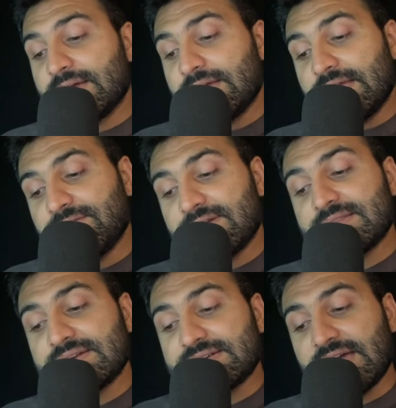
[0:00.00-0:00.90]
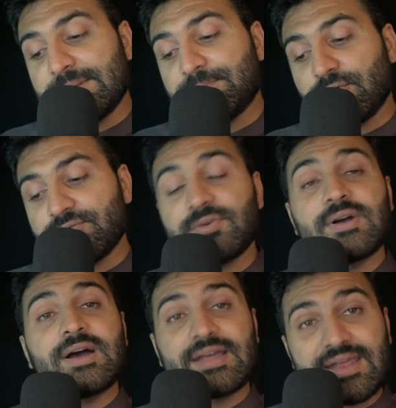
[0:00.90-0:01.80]
Even the type of
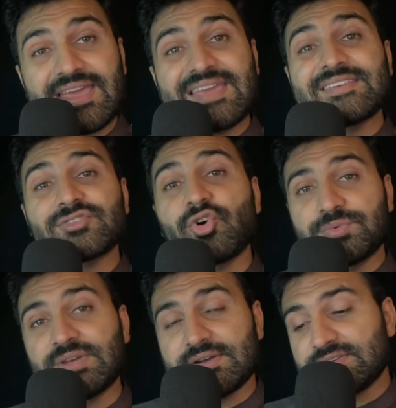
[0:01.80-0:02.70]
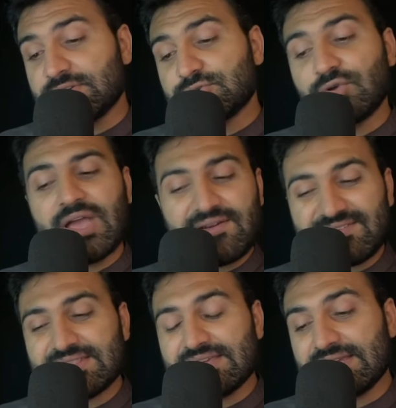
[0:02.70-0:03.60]
array is object. So
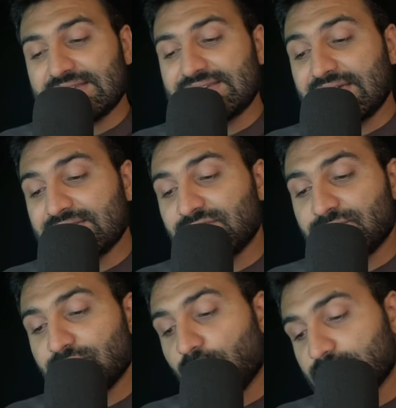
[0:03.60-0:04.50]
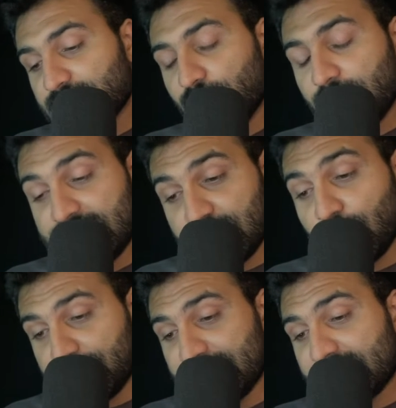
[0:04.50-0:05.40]
everything in JS is
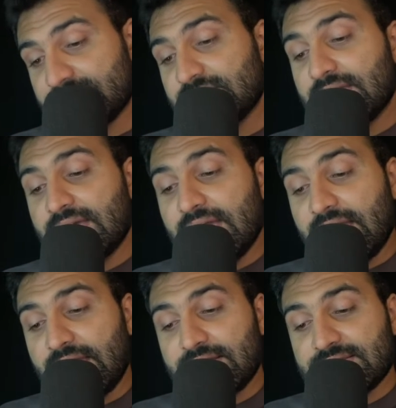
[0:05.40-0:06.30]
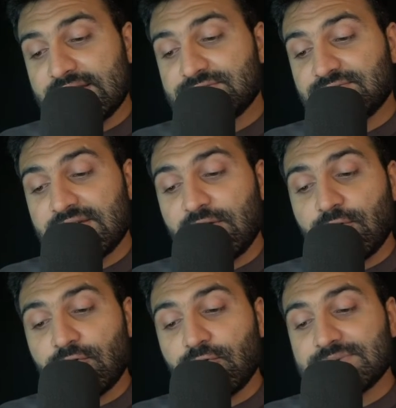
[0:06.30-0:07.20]
object, and that's why
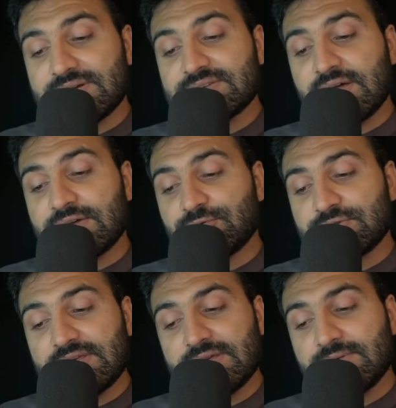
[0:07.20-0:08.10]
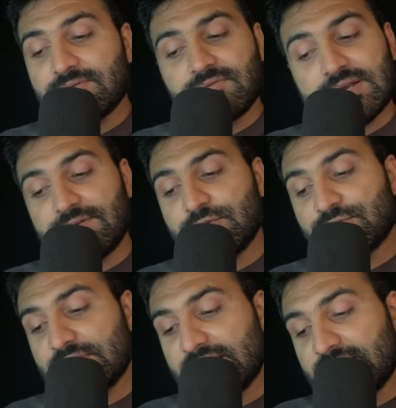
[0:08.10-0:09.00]
all objects are truthy. Whatever you
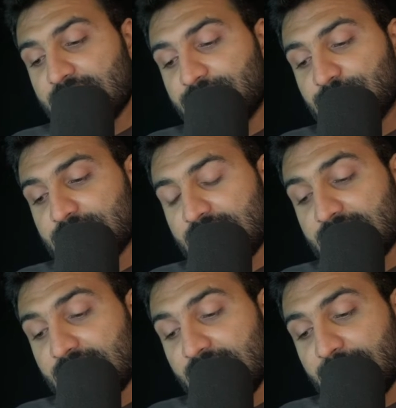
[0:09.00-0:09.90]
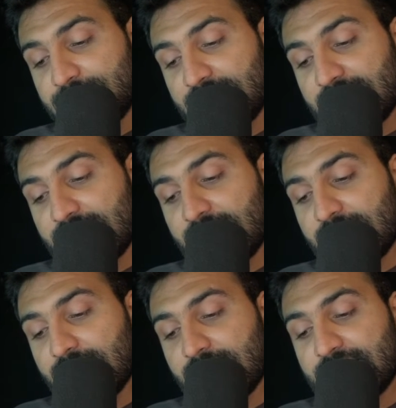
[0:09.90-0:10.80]
take, if you take empty array,
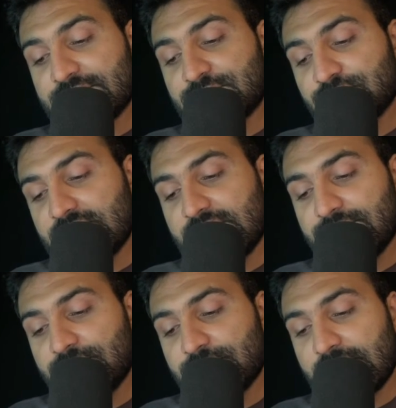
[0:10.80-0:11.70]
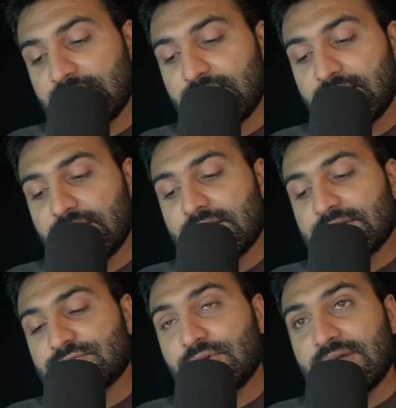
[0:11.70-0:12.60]
it is truthy. If you take
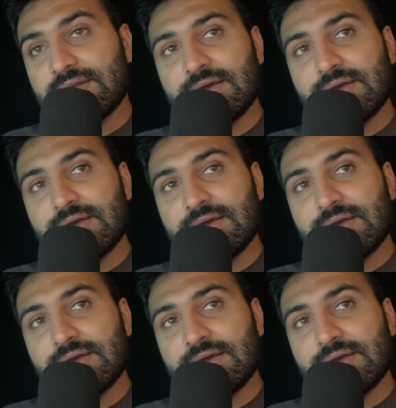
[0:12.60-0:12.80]
square